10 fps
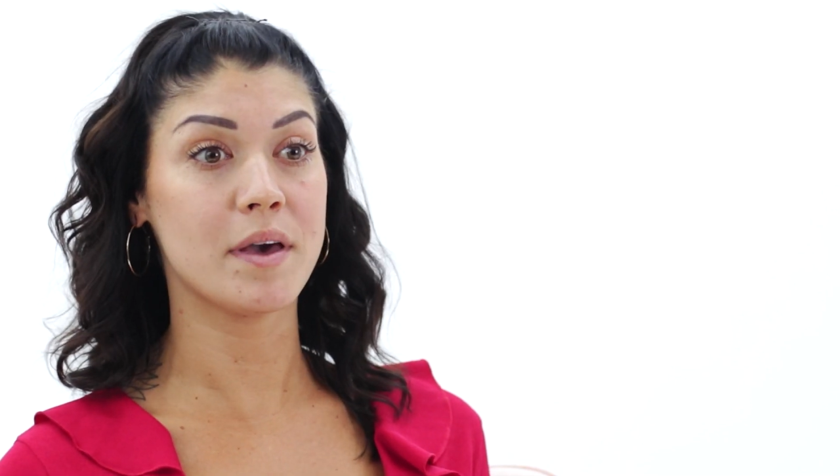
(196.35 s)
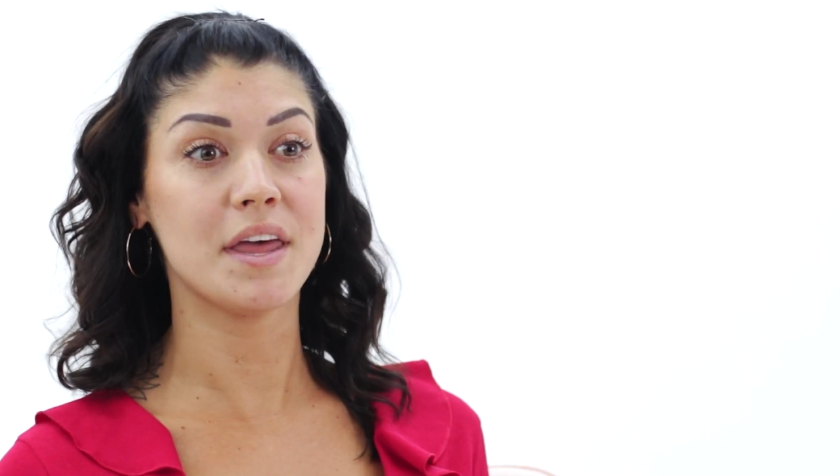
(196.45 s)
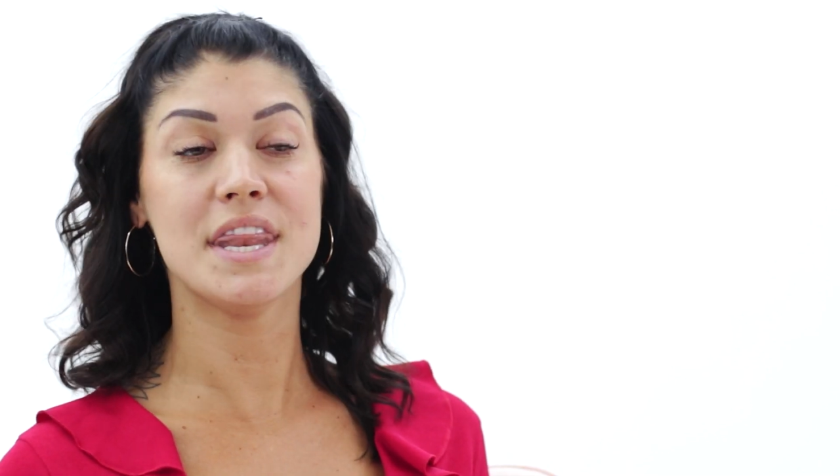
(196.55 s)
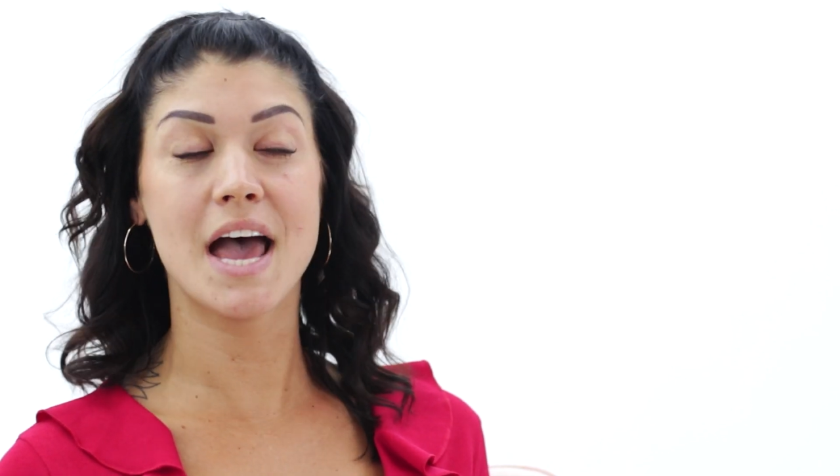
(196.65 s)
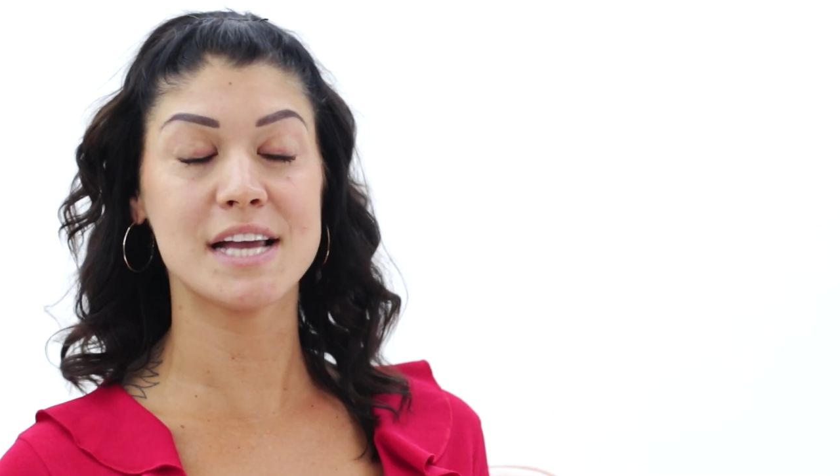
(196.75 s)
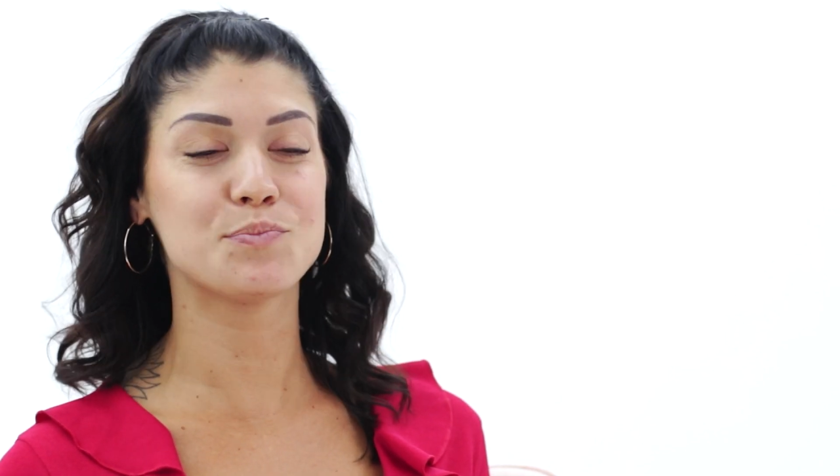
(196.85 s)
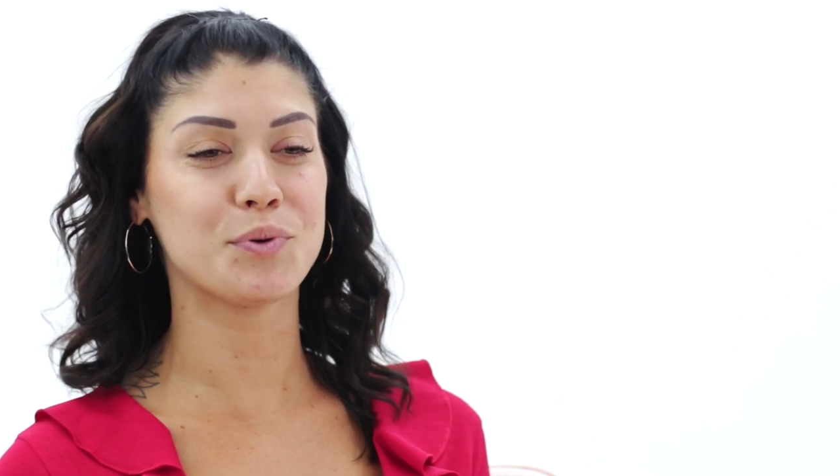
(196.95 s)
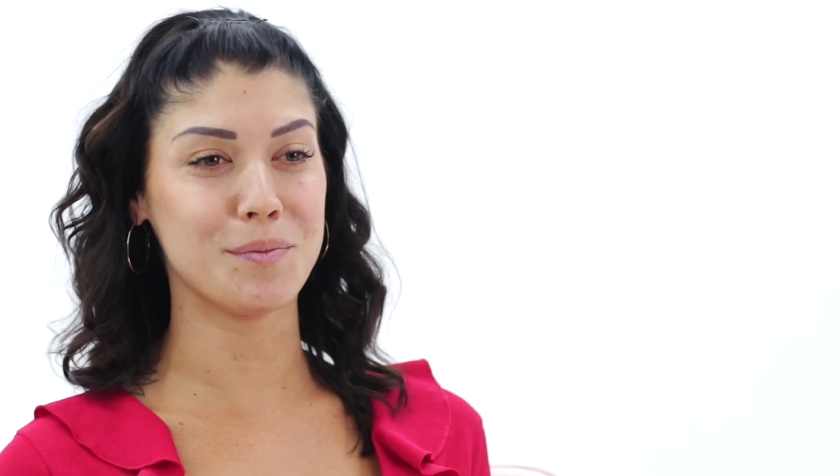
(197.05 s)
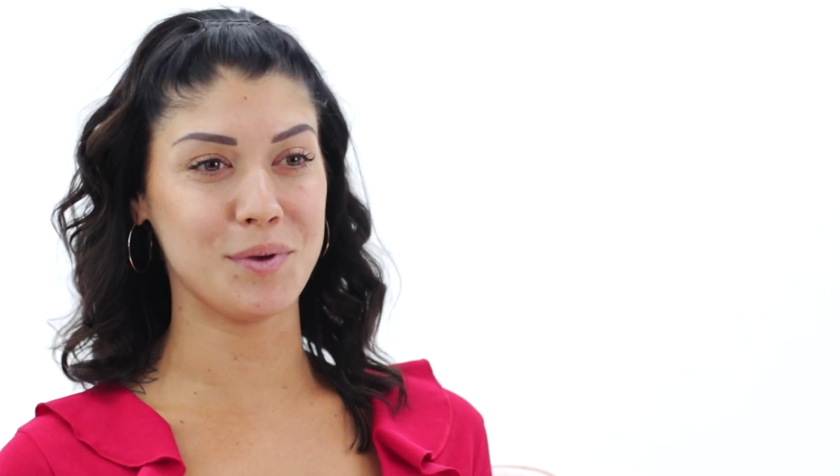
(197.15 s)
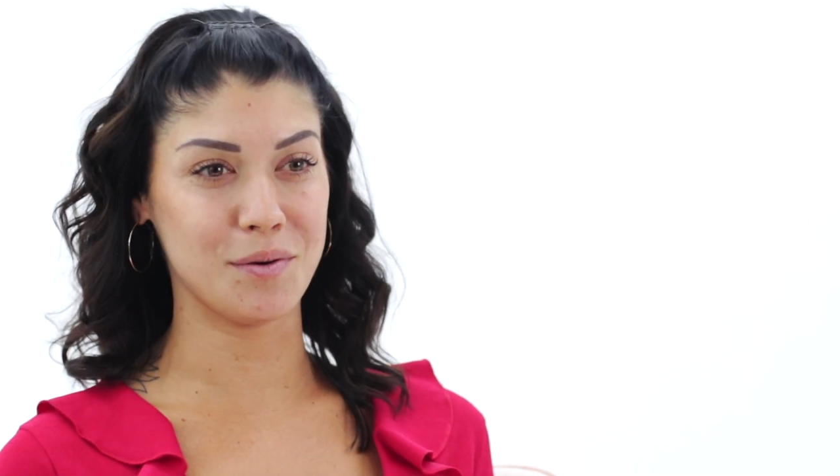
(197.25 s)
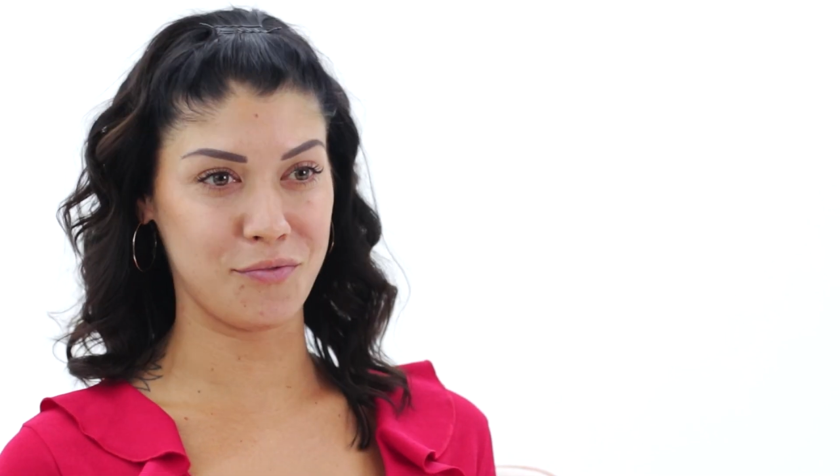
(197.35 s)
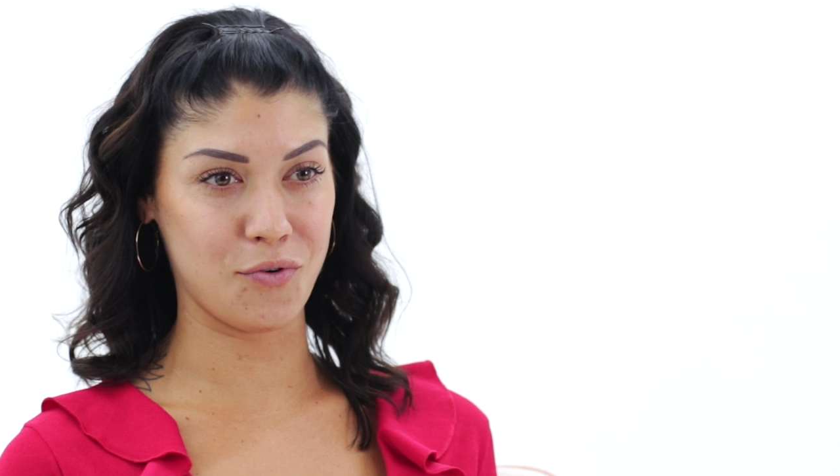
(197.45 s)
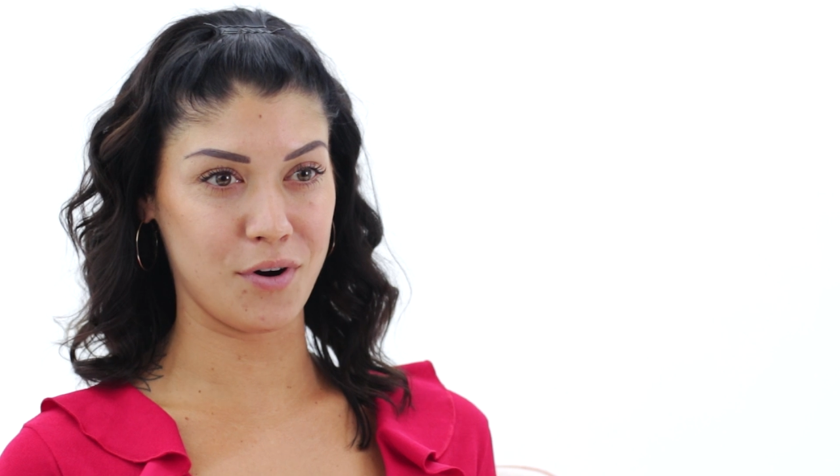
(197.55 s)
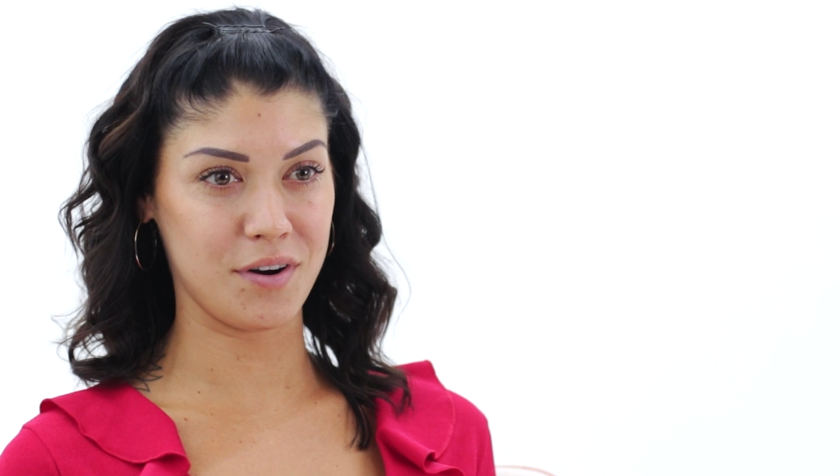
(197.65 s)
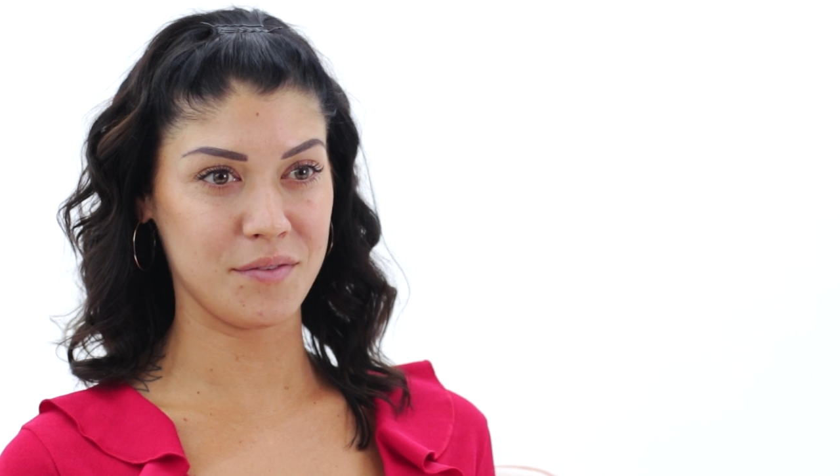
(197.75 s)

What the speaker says: pay a nice premium for.